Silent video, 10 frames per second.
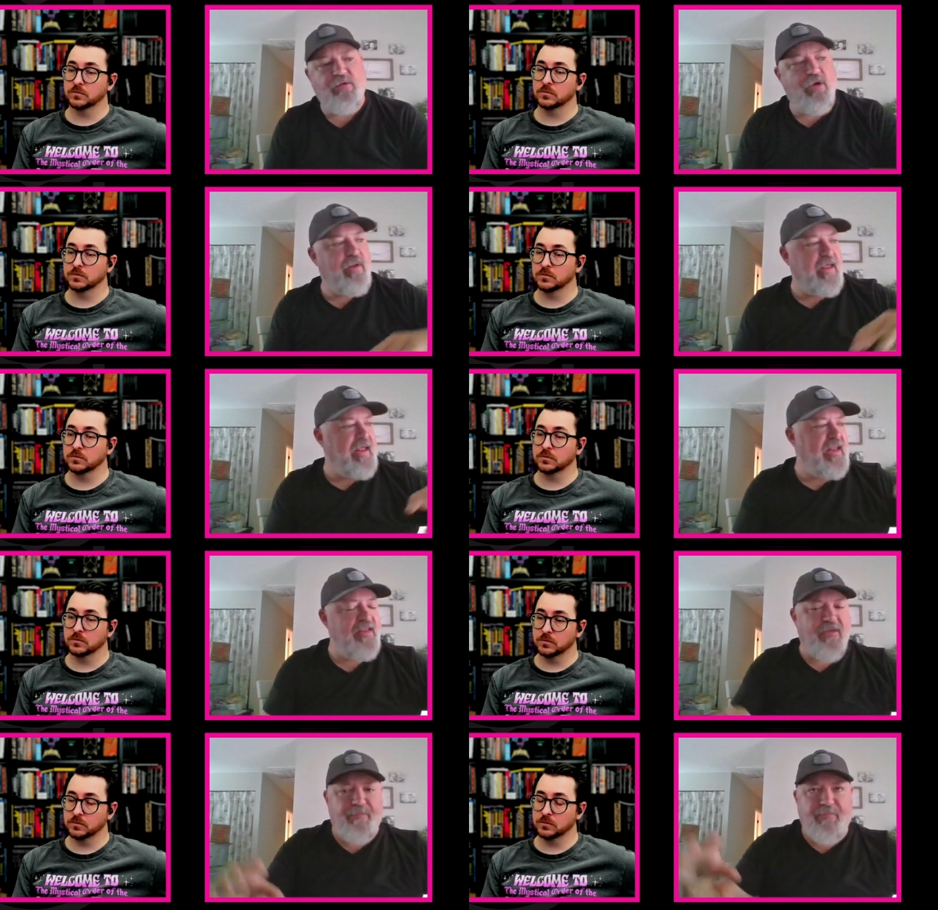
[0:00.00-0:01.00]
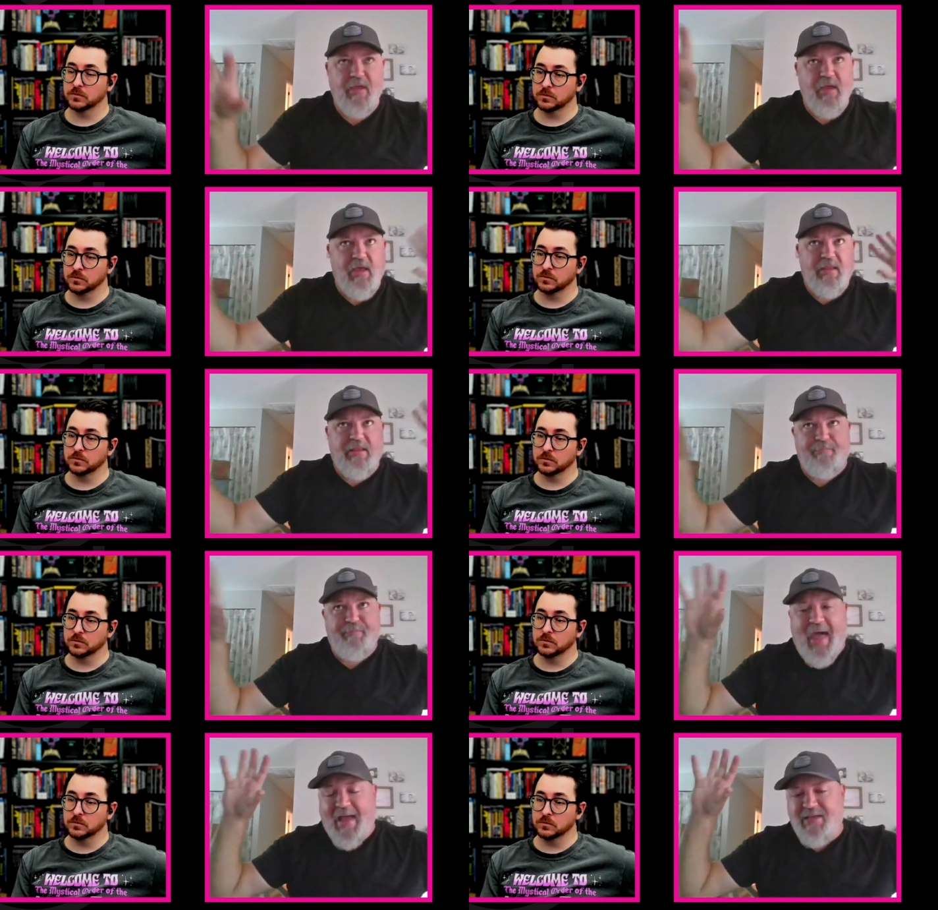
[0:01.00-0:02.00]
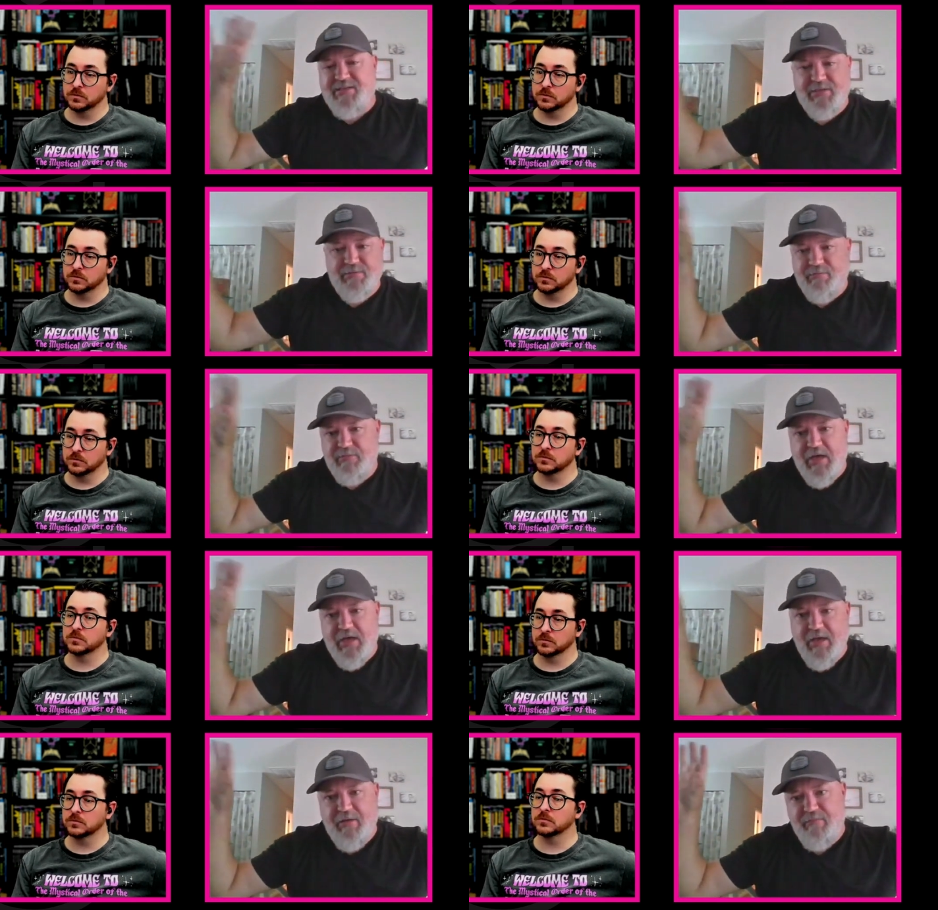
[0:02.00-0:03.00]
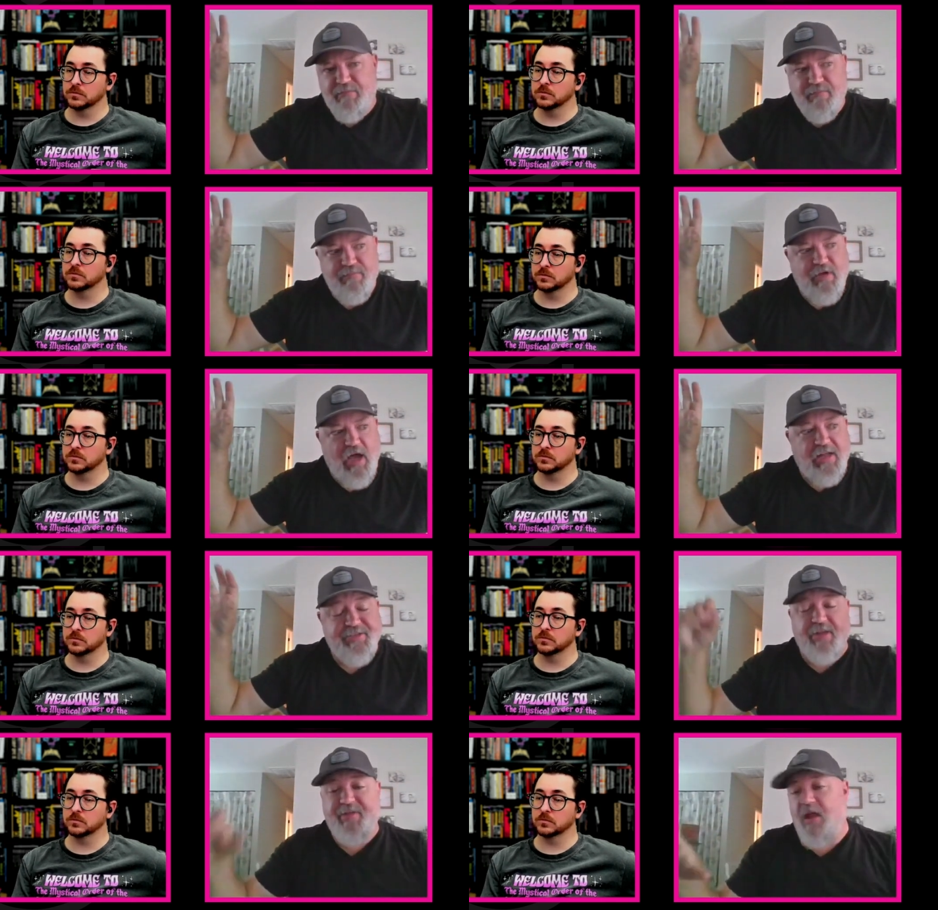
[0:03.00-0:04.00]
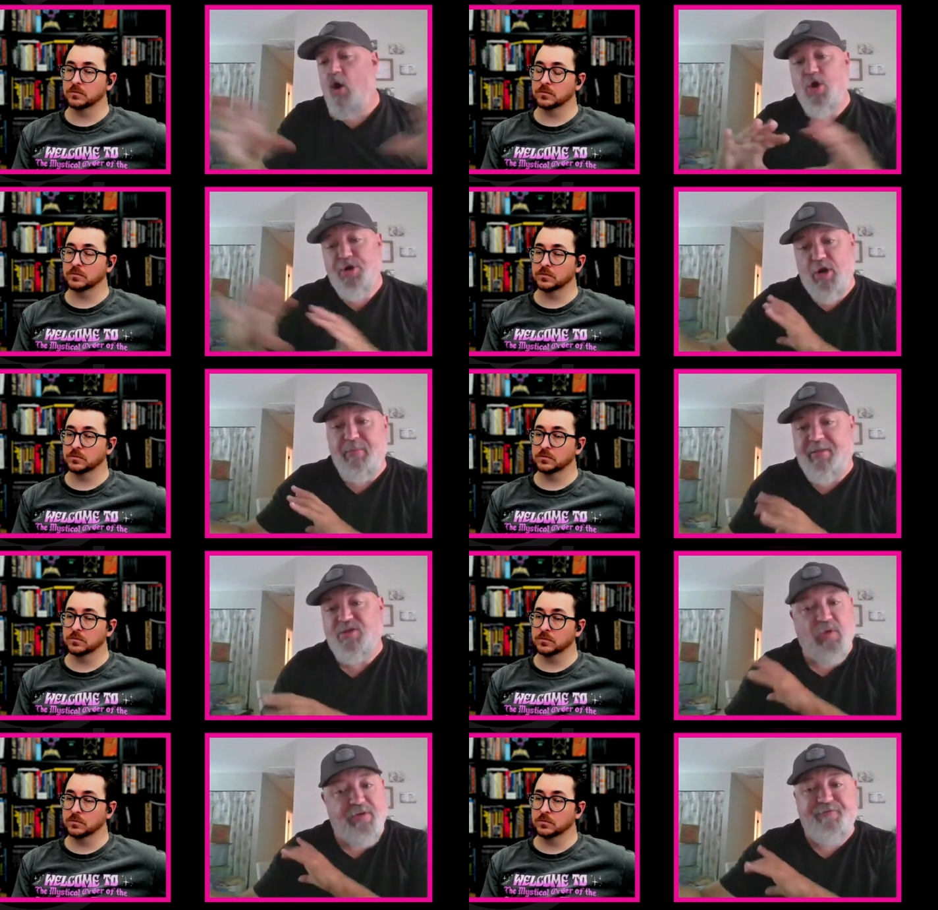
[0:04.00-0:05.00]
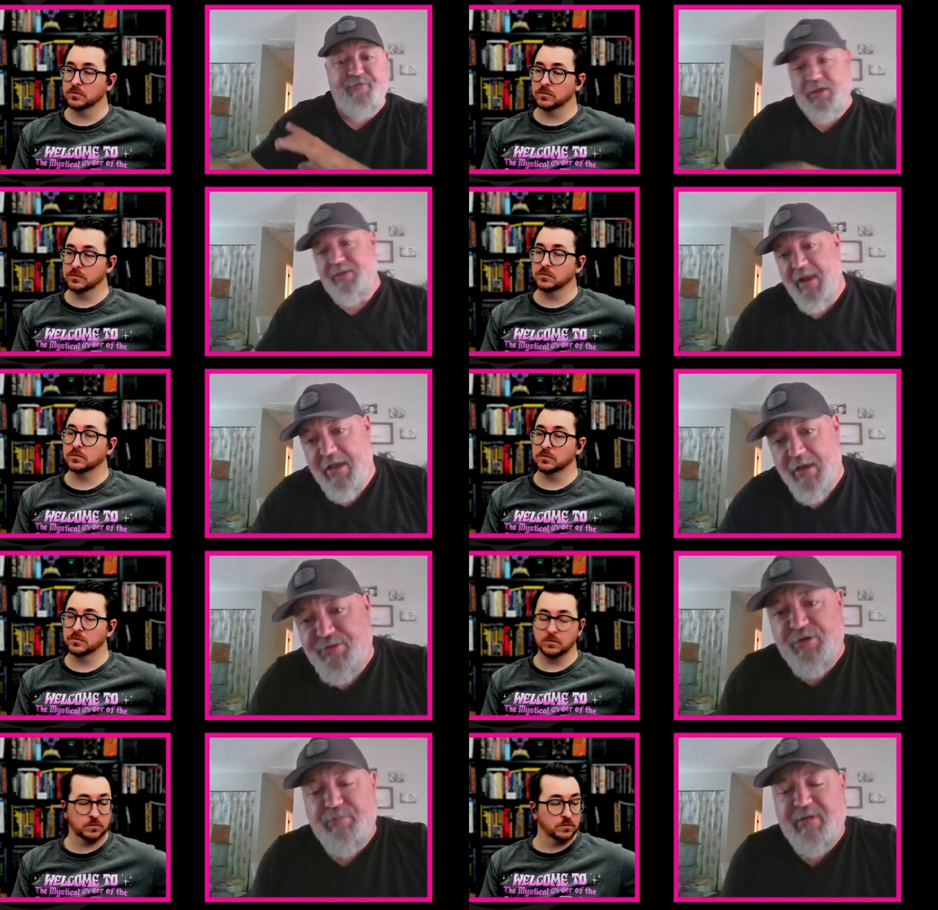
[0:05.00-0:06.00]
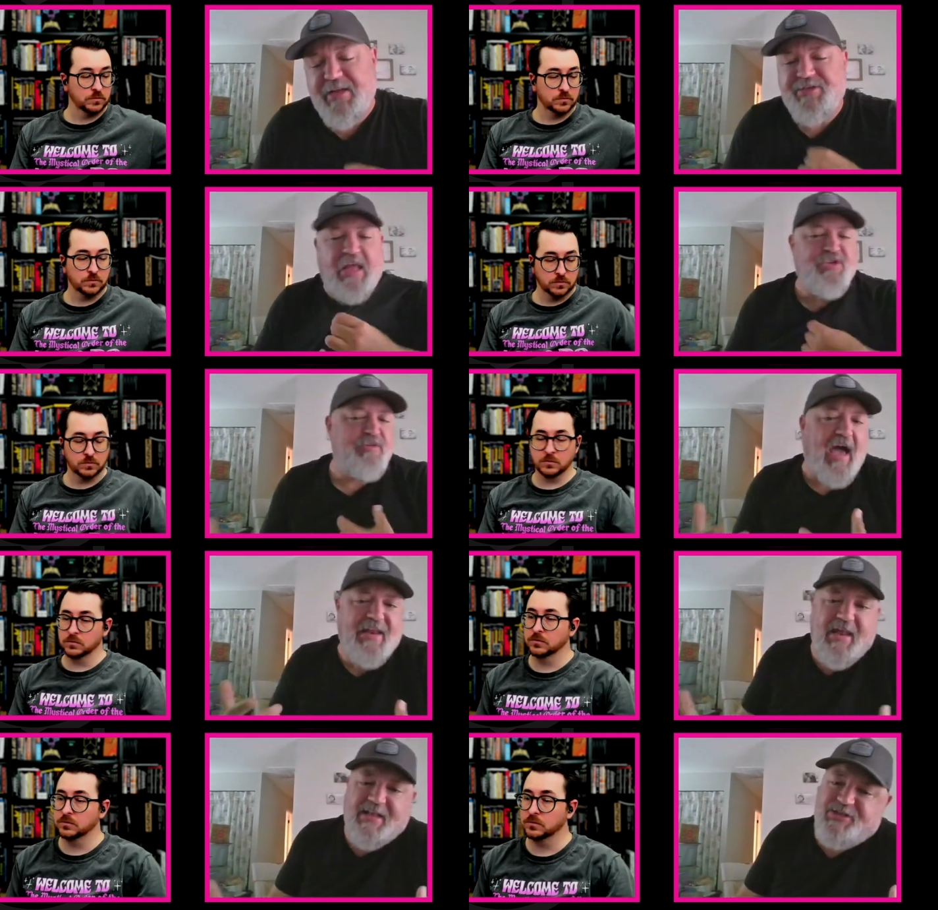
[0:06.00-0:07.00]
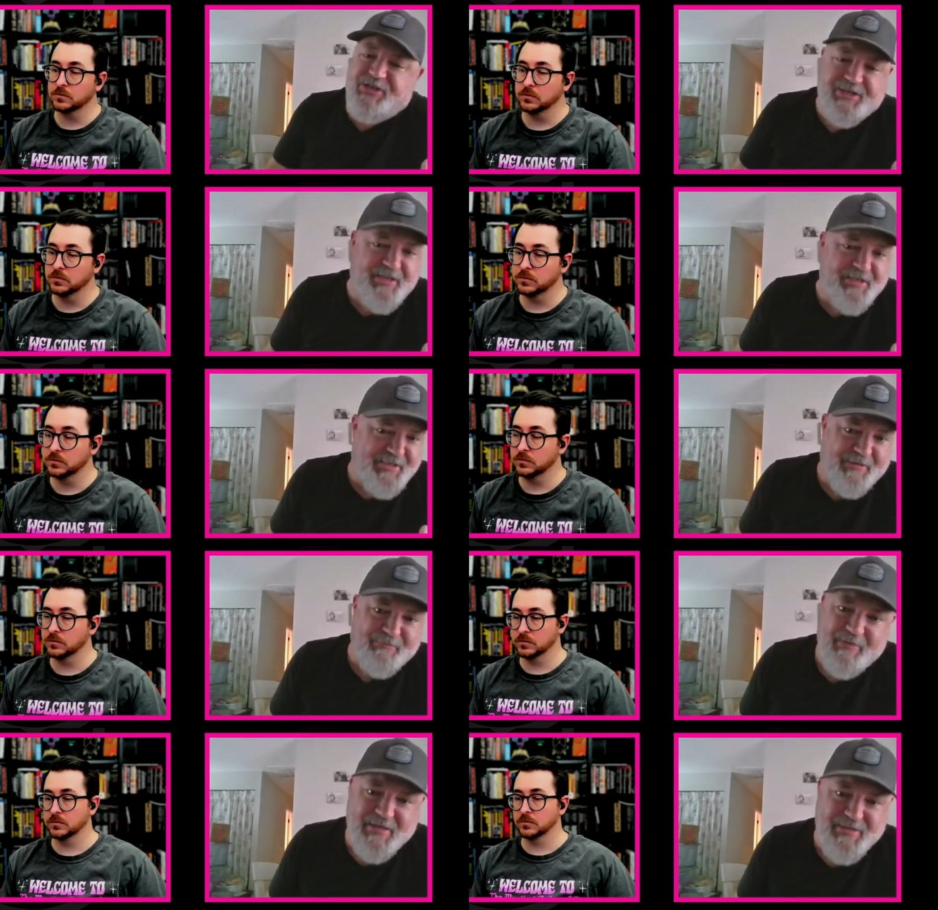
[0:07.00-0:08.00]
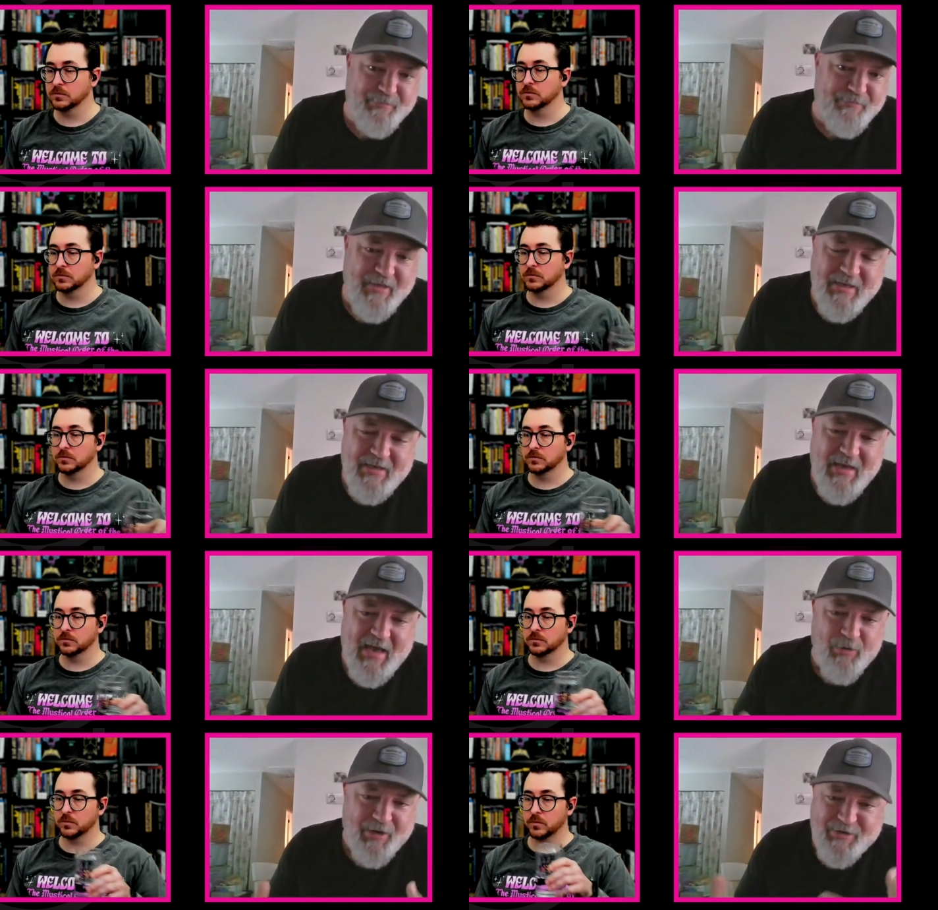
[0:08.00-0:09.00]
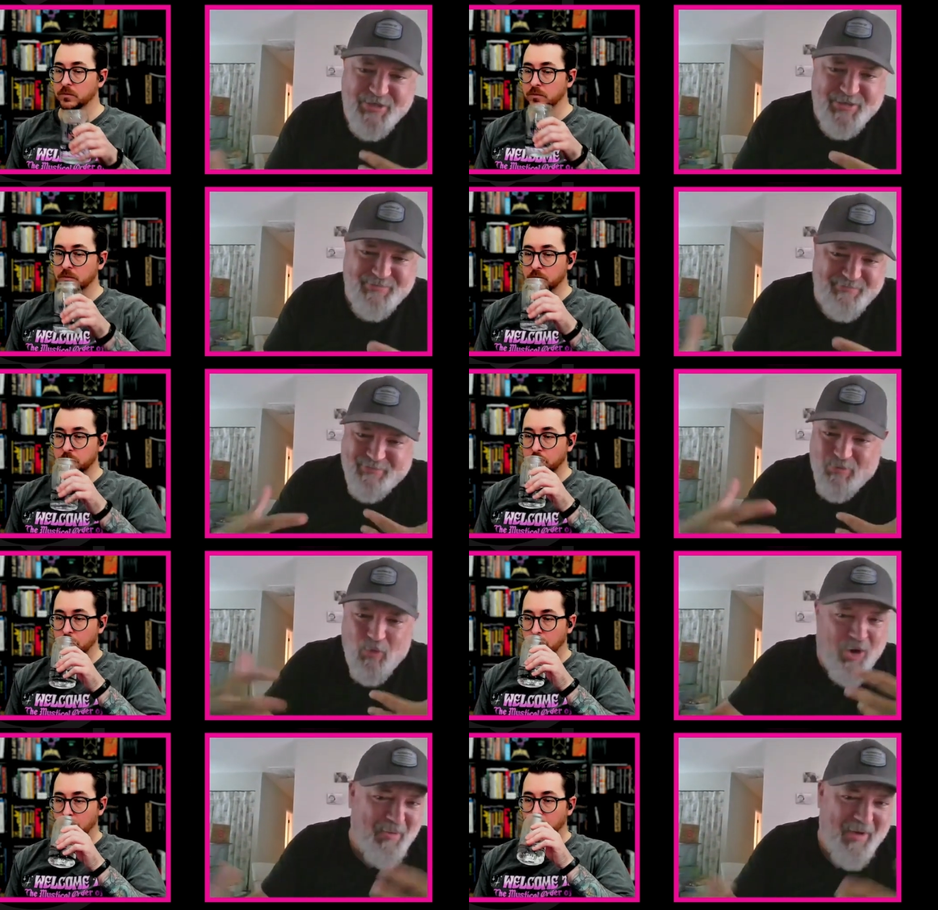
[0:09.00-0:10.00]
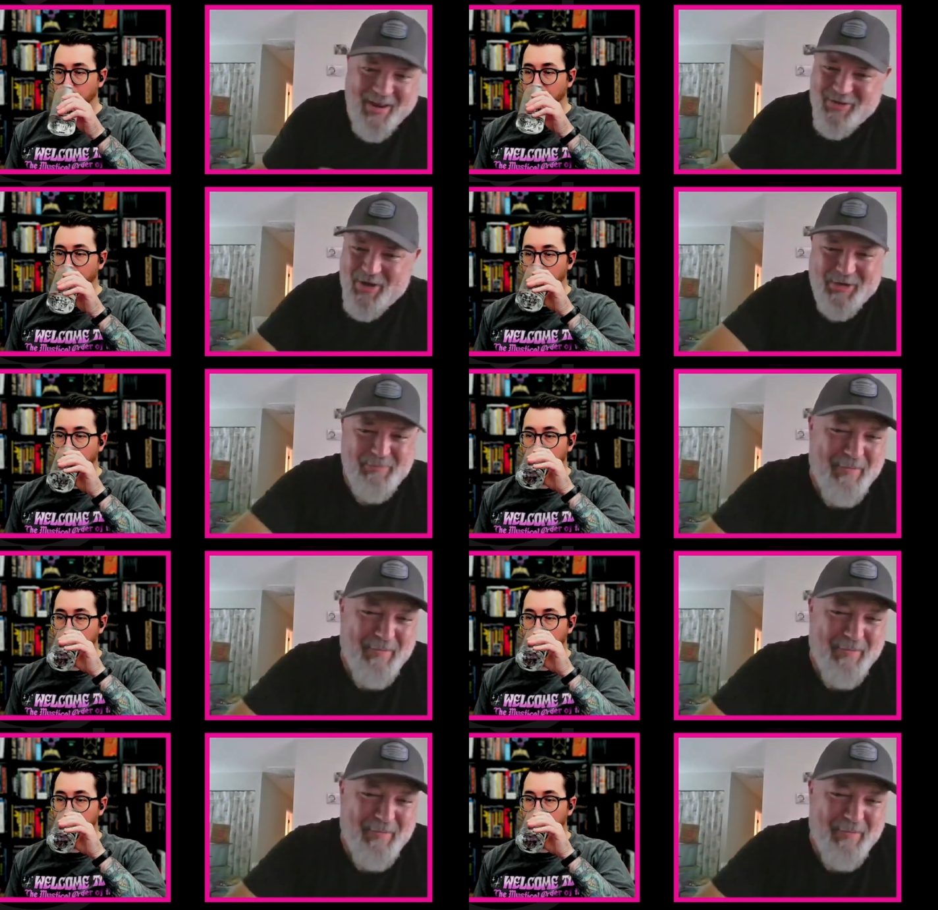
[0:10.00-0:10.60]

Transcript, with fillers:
Speaker 1: I don't go to any of the the PAX um cons that that aren't near me there's one in philly that i go to but it's it's i it's just as a as a i want to just walk around and talk to